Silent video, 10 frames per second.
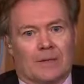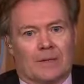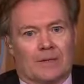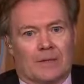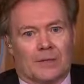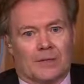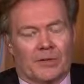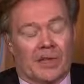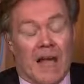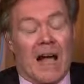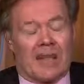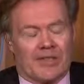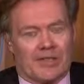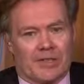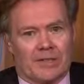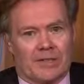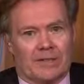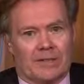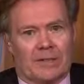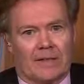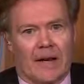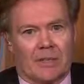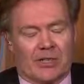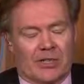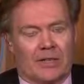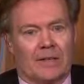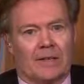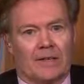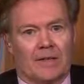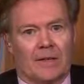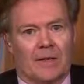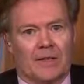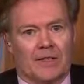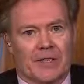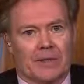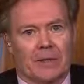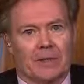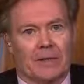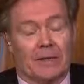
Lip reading: the last option on the table,